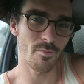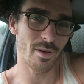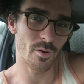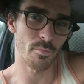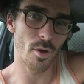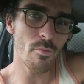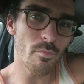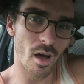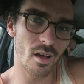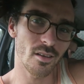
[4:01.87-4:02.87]
come back with
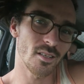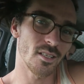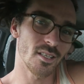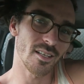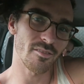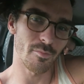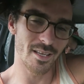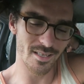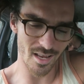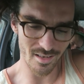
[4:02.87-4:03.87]
Pumba from
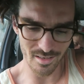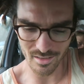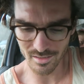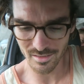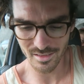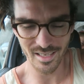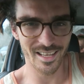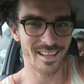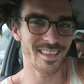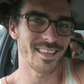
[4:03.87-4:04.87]
East London. Yeah.
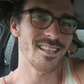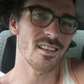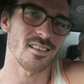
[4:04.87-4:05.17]
And I think these